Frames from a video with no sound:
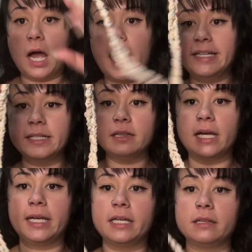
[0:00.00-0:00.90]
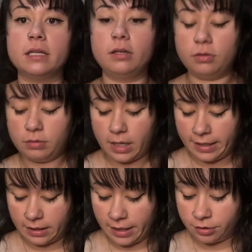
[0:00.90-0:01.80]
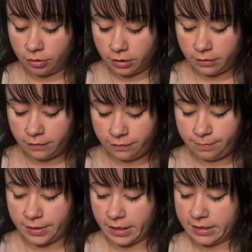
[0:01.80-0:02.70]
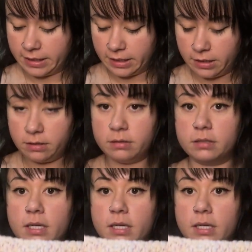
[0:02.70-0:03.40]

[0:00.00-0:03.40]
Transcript: I didn't like it though. I could have, but I didn't.